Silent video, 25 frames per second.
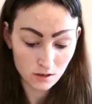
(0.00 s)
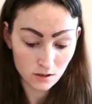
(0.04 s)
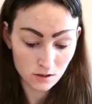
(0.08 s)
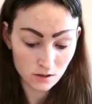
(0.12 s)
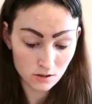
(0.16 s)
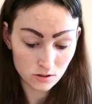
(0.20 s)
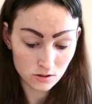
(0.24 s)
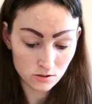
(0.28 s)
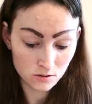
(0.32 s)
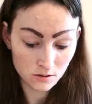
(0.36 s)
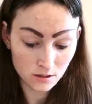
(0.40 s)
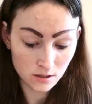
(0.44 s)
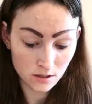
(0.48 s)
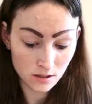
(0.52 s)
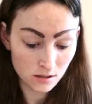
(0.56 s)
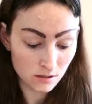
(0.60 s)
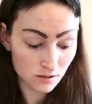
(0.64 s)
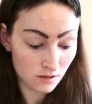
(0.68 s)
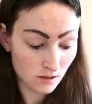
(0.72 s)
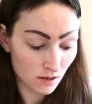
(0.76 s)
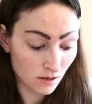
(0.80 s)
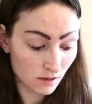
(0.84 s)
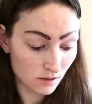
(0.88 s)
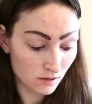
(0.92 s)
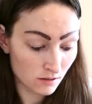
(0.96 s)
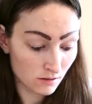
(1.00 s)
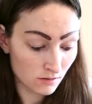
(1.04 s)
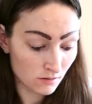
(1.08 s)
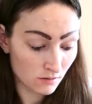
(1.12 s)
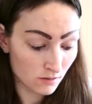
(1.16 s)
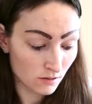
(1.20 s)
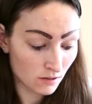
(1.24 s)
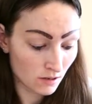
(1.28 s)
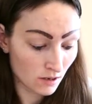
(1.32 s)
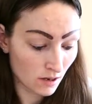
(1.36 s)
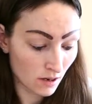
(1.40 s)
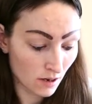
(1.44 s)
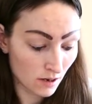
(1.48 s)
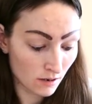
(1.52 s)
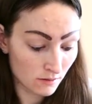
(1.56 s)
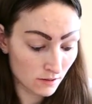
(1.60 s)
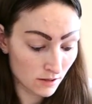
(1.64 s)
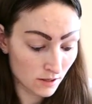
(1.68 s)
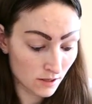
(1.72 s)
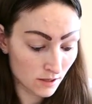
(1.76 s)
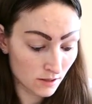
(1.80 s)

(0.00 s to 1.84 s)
Ooh, that's so cool.